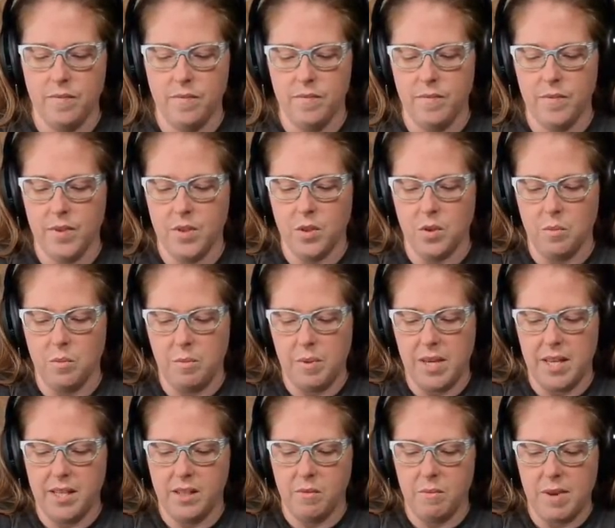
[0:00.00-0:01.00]
So a
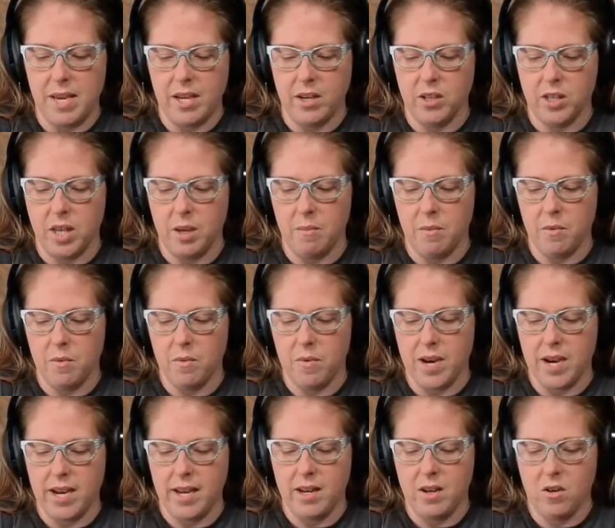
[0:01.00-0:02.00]
piece of maker tape
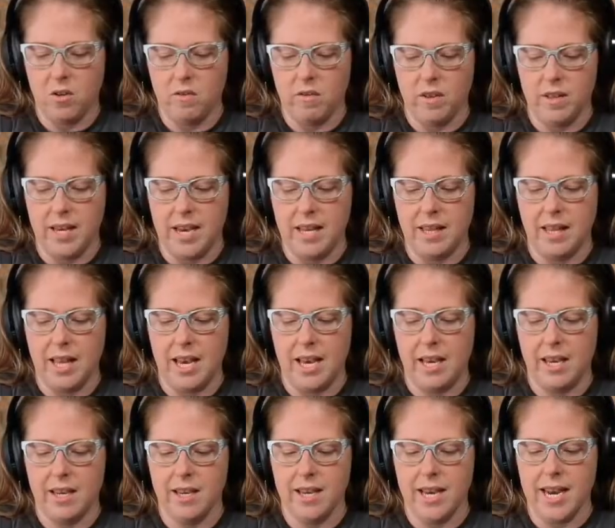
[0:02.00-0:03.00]
right over that
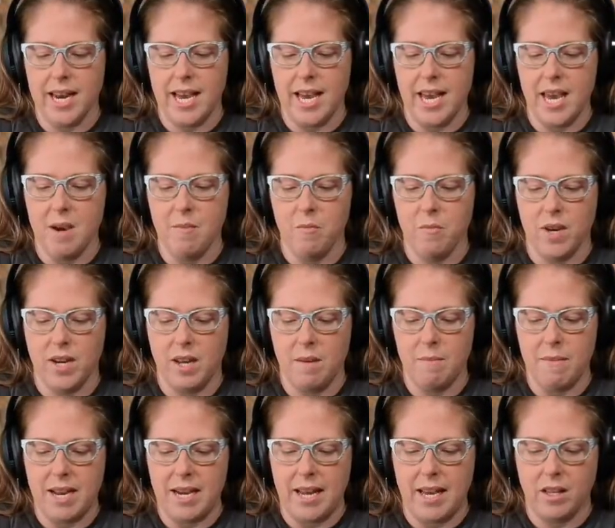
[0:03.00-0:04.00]
leg. And I am running
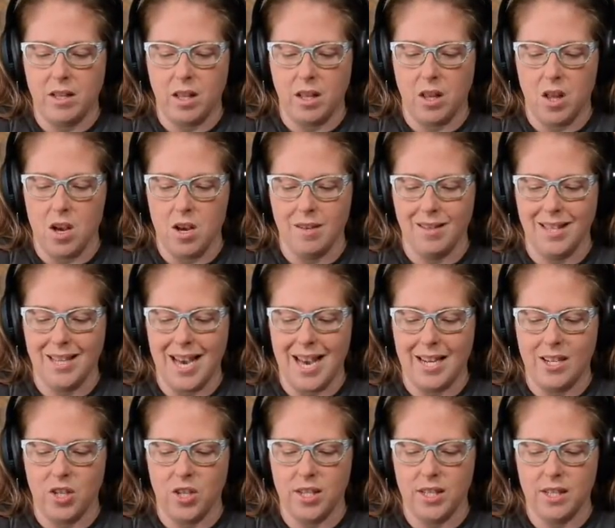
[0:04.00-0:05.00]
my nail along the
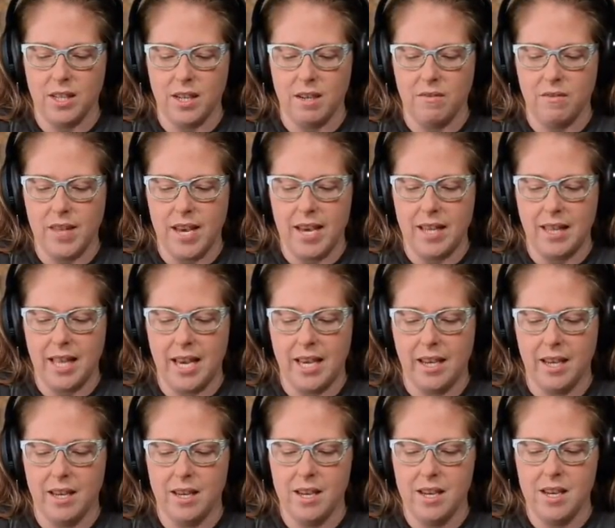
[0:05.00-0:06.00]
edges of that
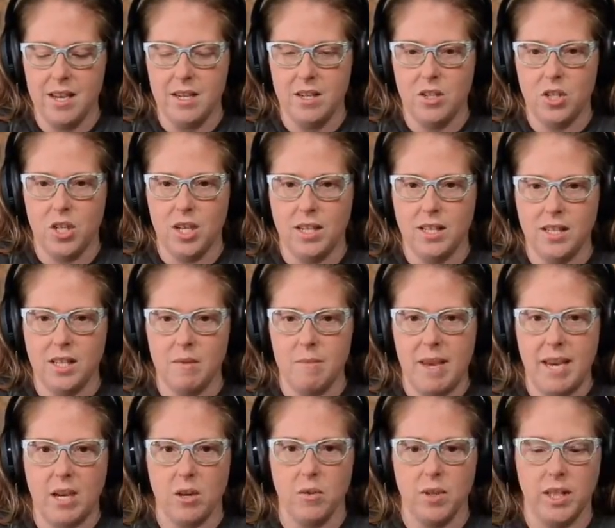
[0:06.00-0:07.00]
leg just to
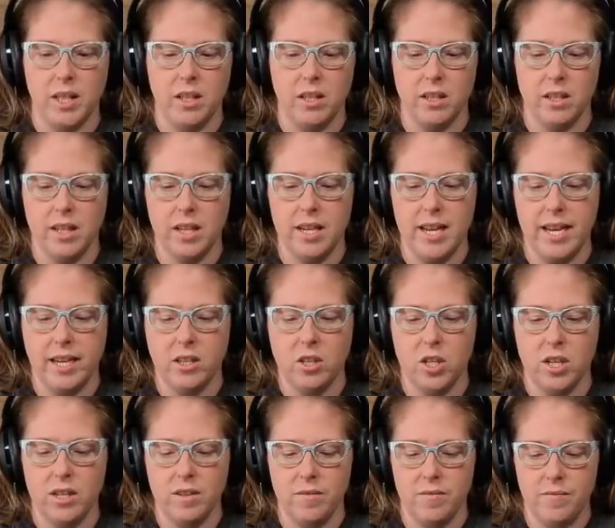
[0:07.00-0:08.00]
make a really good
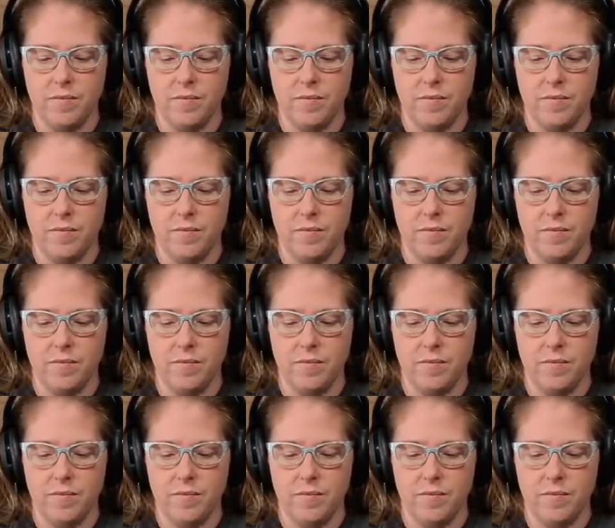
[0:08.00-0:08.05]
connection.